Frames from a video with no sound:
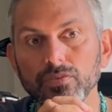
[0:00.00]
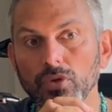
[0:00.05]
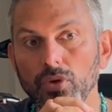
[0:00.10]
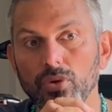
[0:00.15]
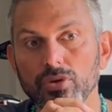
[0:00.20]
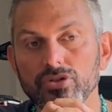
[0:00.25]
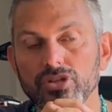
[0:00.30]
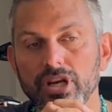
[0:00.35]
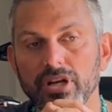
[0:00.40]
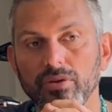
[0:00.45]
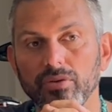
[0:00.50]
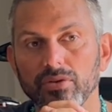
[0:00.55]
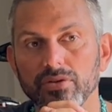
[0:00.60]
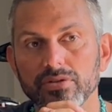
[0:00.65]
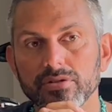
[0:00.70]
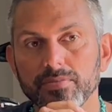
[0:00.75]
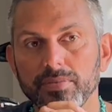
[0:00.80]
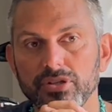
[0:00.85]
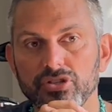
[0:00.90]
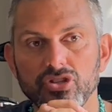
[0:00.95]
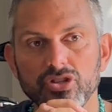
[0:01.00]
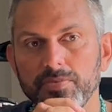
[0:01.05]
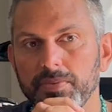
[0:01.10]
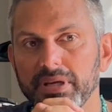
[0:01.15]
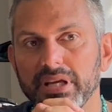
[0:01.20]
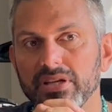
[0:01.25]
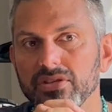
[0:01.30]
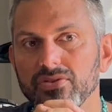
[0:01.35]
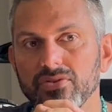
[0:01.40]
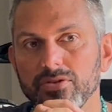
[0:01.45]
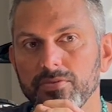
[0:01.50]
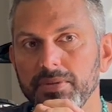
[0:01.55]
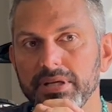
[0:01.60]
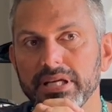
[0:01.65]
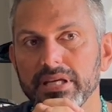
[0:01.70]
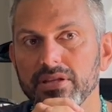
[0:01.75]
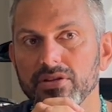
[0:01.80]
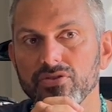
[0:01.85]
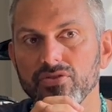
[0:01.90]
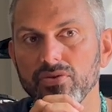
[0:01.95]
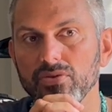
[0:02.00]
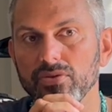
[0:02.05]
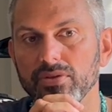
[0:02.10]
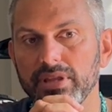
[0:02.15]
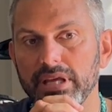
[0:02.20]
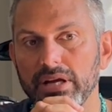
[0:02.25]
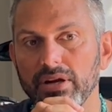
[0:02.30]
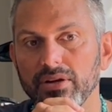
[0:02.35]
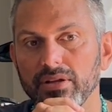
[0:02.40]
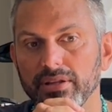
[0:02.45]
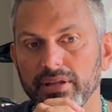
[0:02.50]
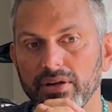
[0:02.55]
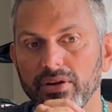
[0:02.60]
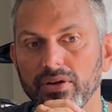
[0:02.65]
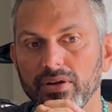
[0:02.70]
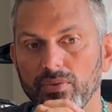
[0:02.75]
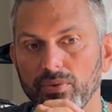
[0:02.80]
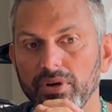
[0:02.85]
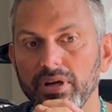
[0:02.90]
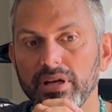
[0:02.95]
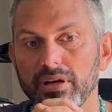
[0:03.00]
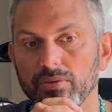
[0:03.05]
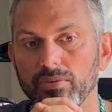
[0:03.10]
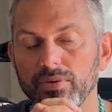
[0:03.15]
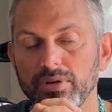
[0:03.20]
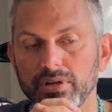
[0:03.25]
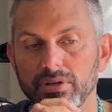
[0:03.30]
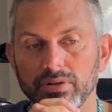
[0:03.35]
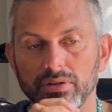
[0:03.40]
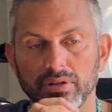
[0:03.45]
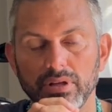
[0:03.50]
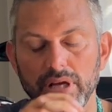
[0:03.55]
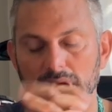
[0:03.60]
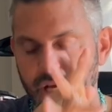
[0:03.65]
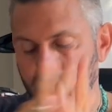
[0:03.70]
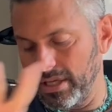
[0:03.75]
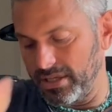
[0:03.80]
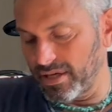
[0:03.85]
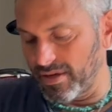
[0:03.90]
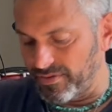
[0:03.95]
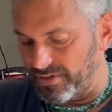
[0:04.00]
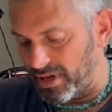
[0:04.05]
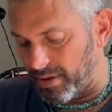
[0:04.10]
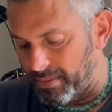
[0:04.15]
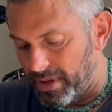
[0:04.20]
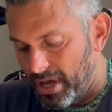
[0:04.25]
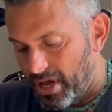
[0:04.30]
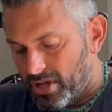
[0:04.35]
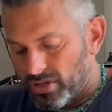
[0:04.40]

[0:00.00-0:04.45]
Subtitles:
or generals, but just because they're speaking the truth, we're in a real tough time.